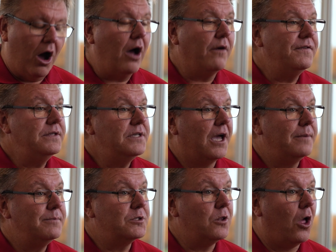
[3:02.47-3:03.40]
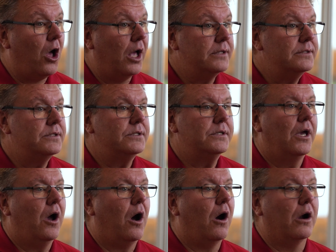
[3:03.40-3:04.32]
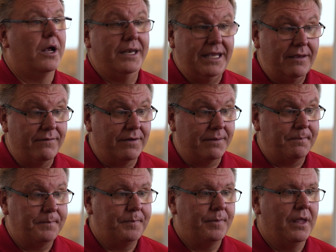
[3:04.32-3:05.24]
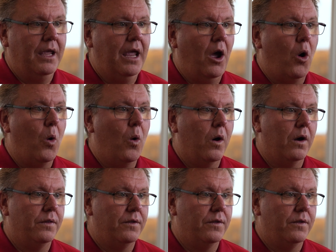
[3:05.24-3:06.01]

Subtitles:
Oftentimes lawns are uneven, or